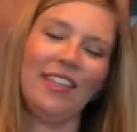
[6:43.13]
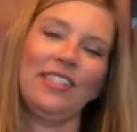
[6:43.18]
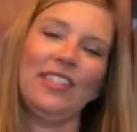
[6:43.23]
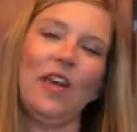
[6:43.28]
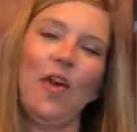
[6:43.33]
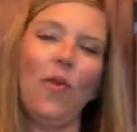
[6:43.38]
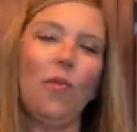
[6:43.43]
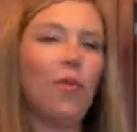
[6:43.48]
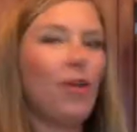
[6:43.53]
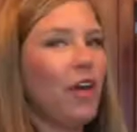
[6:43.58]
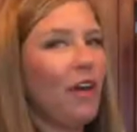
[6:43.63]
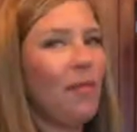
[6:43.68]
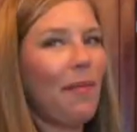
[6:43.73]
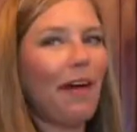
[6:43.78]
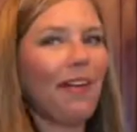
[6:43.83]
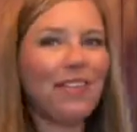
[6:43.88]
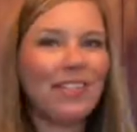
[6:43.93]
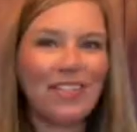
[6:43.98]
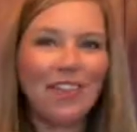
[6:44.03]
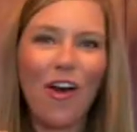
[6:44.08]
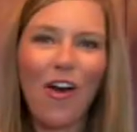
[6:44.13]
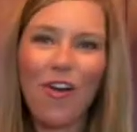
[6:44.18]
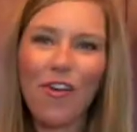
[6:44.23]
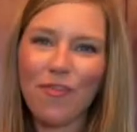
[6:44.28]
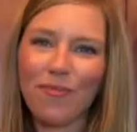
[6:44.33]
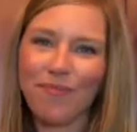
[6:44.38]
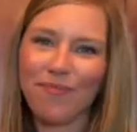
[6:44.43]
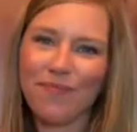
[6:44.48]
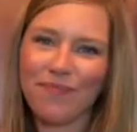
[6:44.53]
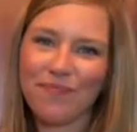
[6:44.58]
So good amount of
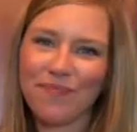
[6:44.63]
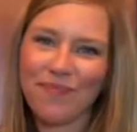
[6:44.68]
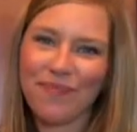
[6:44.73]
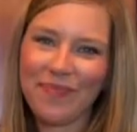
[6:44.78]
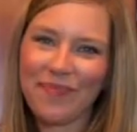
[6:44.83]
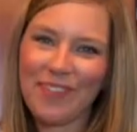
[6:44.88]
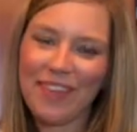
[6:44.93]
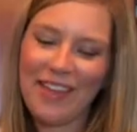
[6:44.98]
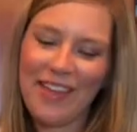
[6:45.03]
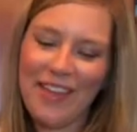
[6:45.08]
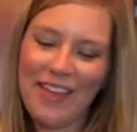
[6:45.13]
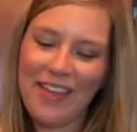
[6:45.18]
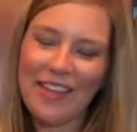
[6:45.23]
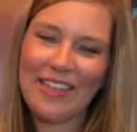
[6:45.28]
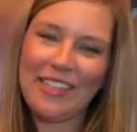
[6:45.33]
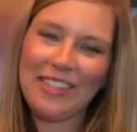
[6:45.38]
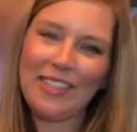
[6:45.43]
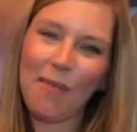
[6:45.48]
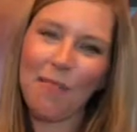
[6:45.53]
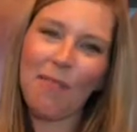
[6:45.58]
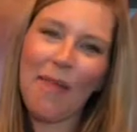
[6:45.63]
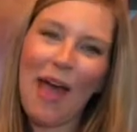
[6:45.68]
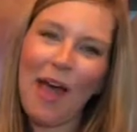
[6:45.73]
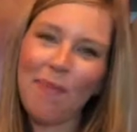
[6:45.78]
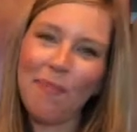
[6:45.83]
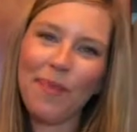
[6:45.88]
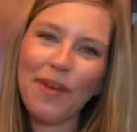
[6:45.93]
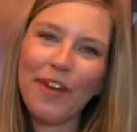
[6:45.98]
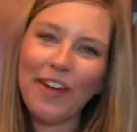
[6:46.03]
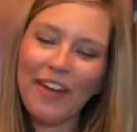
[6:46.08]
salt, some
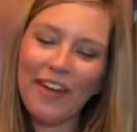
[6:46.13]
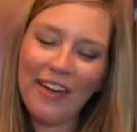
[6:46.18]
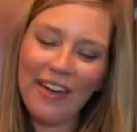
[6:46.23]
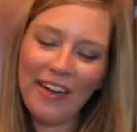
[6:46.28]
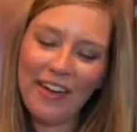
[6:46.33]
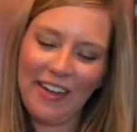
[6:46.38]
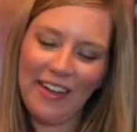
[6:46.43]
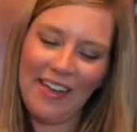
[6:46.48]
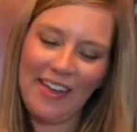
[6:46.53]
pepper,